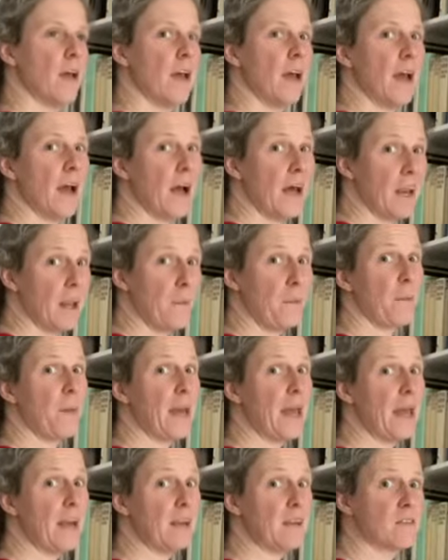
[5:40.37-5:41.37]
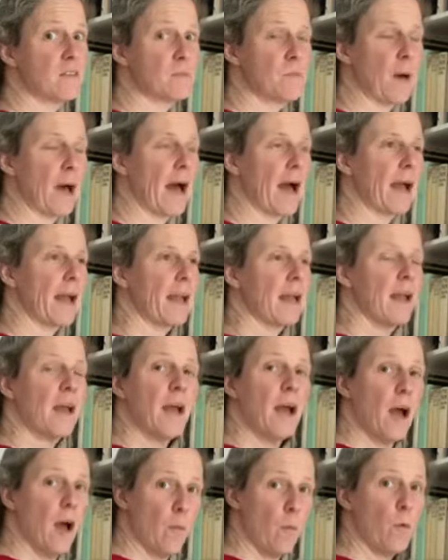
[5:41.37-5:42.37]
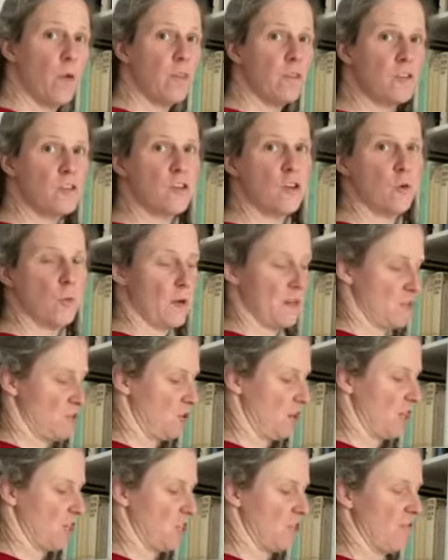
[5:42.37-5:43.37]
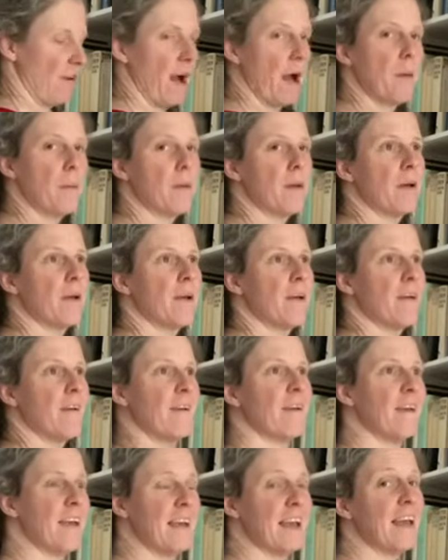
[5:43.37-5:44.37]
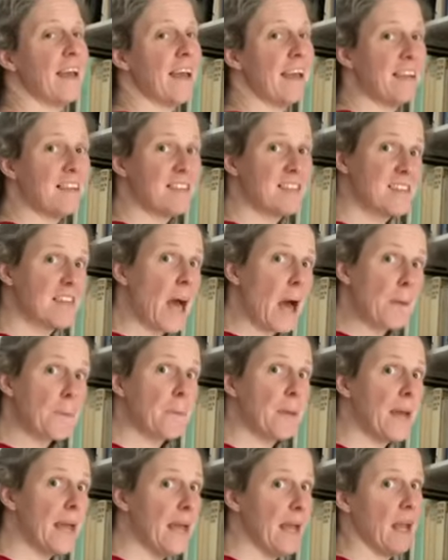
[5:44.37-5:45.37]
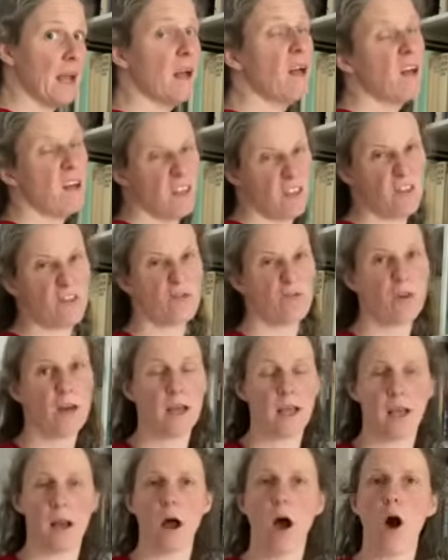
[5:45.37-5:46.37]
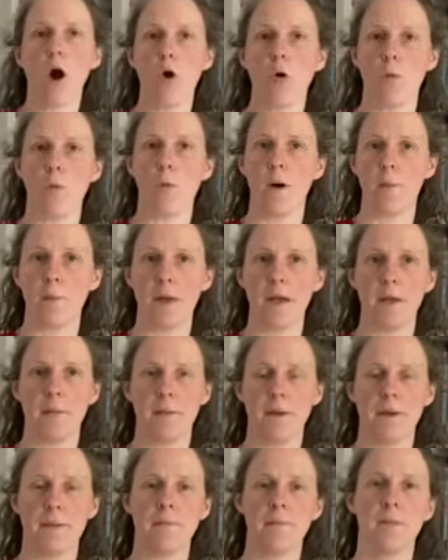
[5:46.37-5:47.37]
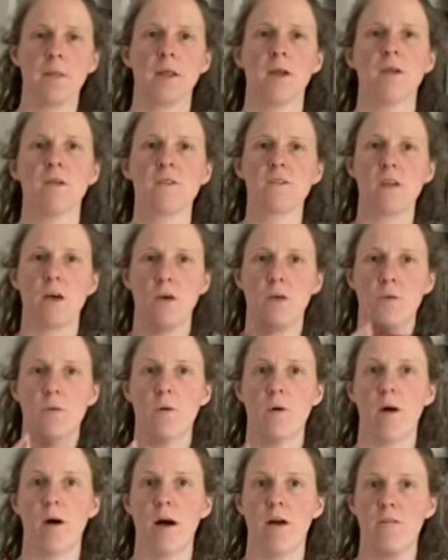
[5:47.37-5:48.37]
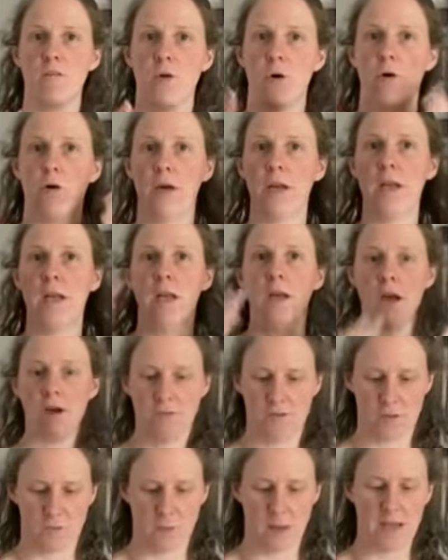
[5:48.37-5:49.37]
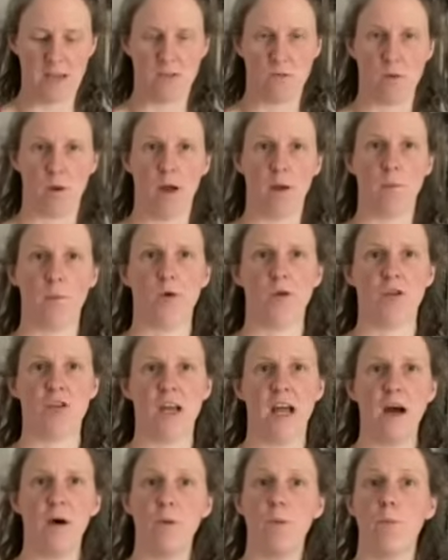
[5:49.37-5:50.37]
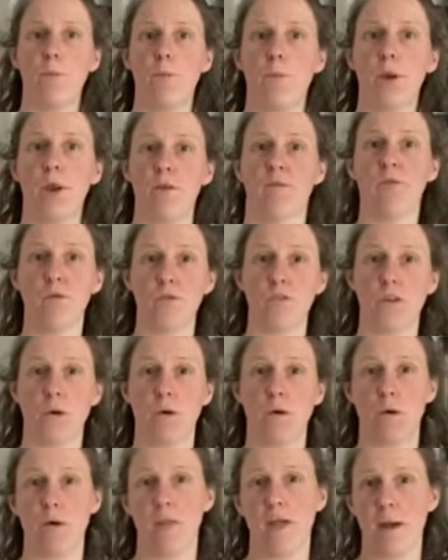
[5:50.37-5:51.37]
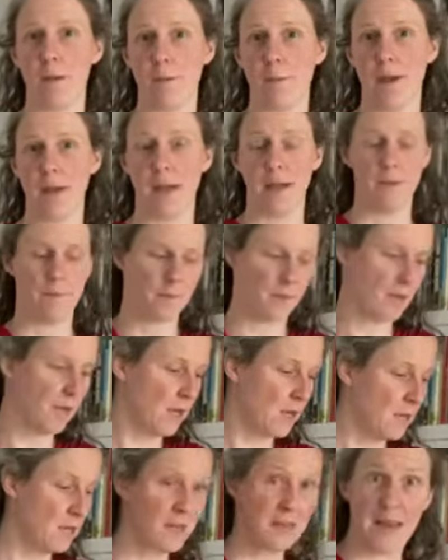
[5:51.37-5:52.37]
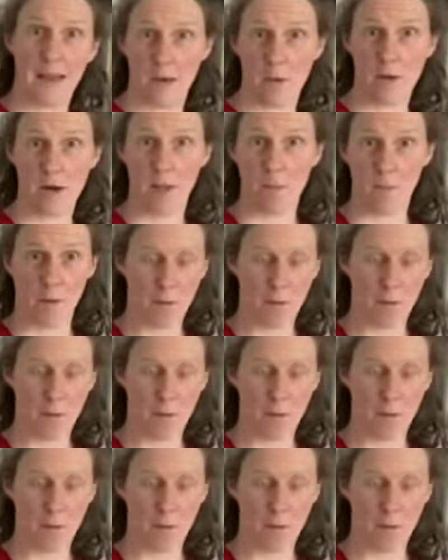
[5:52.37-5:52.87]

and it pings back. And with a two-way stretchy wrap, it's that ping that's really going to hold my baby. So I've got enough space when I push out, but I've also got that ping. Now I need my